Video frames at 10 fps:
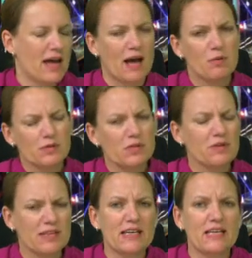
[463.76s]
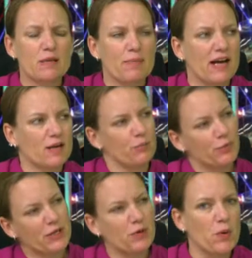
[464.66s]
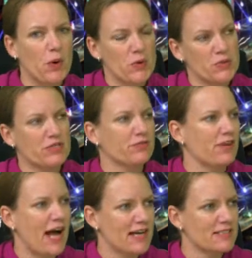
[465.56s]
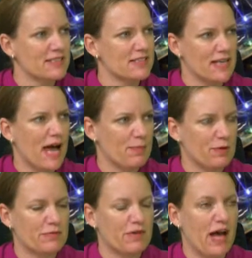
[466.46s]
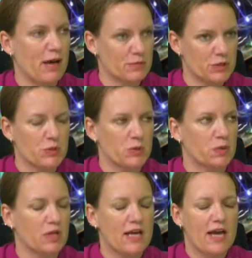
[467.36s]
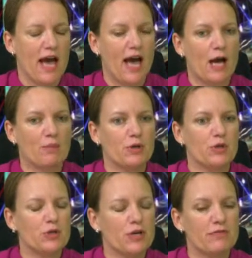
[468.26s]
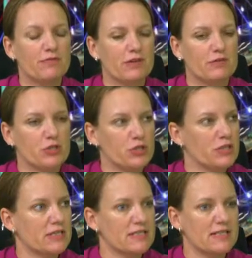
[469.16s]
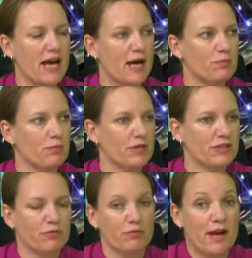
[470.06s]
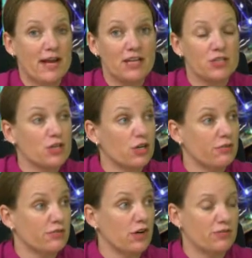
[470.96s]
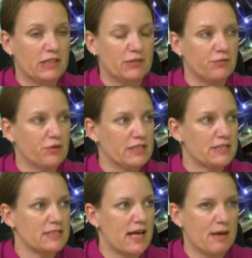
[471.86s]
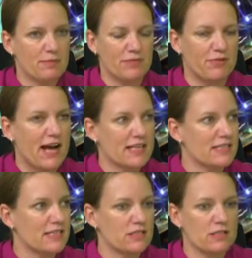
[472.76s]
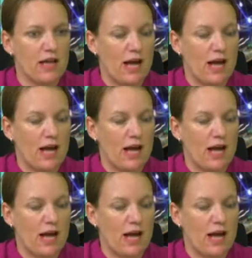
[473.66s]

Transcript: I'm also thinking about a bring your own device type of school. If students come with a range of different devices,